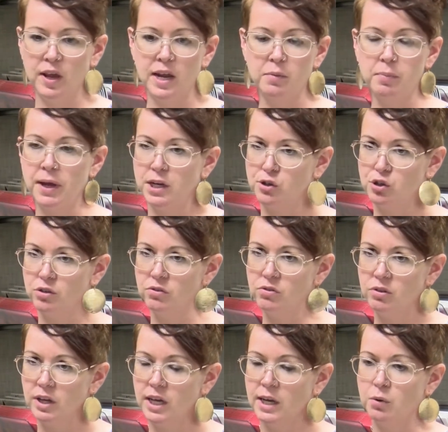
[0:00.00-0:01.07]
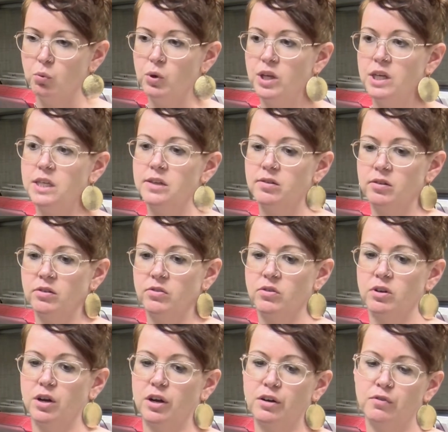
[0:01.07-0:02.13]
8 pages, and we
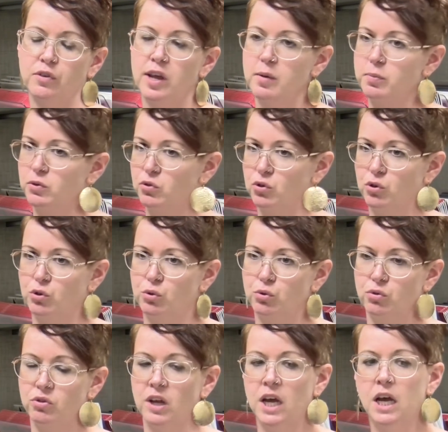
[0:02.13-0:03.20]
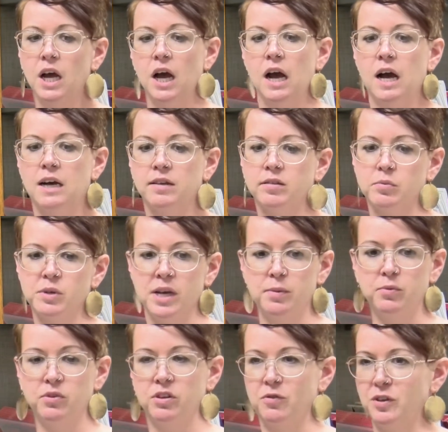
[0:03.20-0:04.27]
consist of campus news,
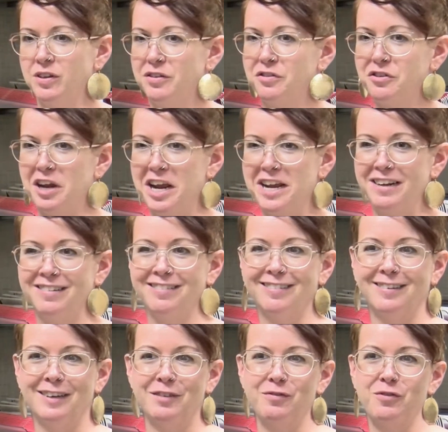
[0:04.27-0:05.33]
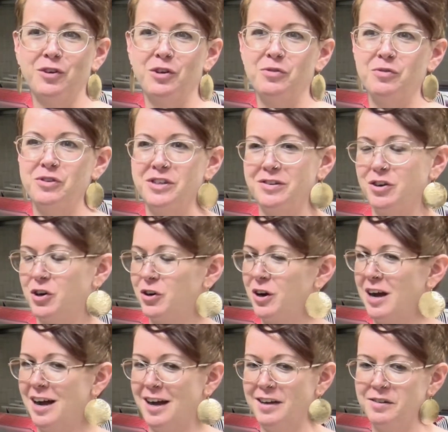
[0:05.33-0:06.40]
sometimes if it's state and if it
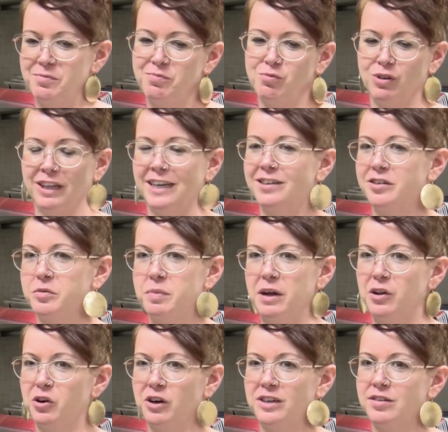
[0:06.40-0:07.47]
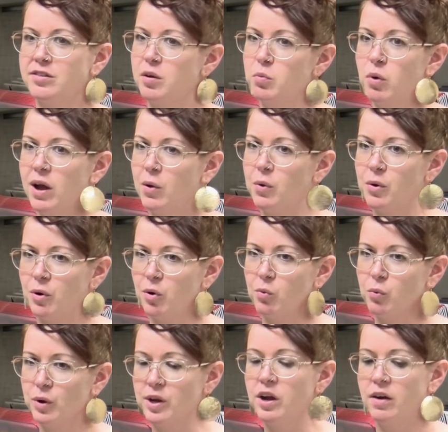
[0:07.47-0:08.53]
relates to Butler in some way,
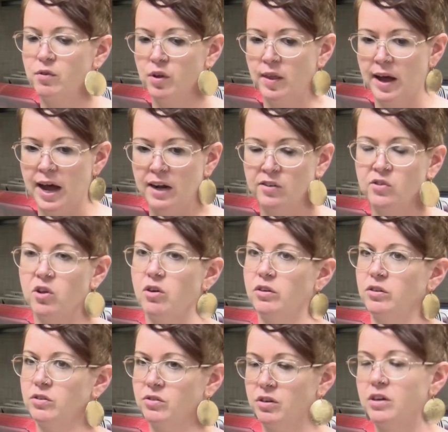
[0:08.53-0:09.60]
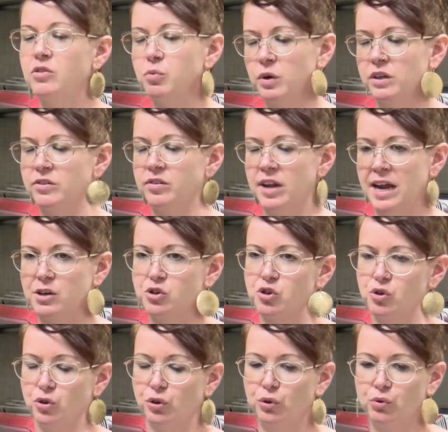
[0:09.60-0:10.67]
we cover that as well as
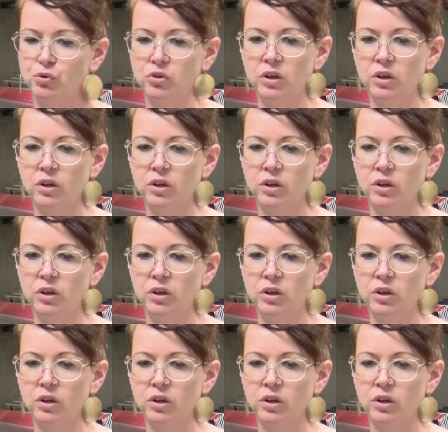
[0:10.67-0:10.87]
national news.